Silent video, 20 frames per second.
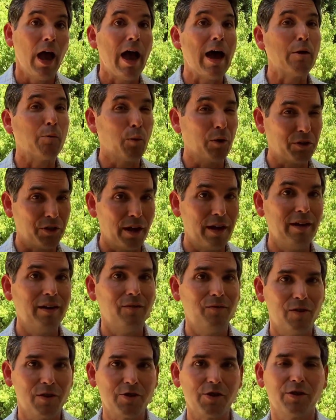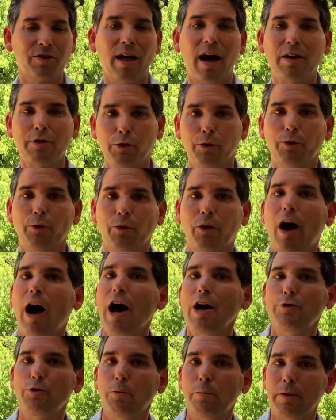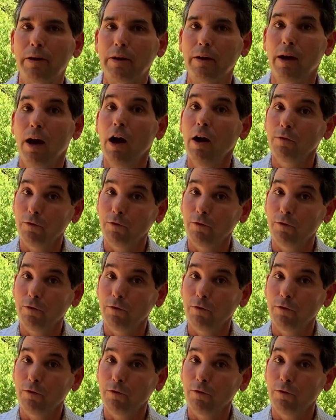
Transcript: and what they envision that total cost will be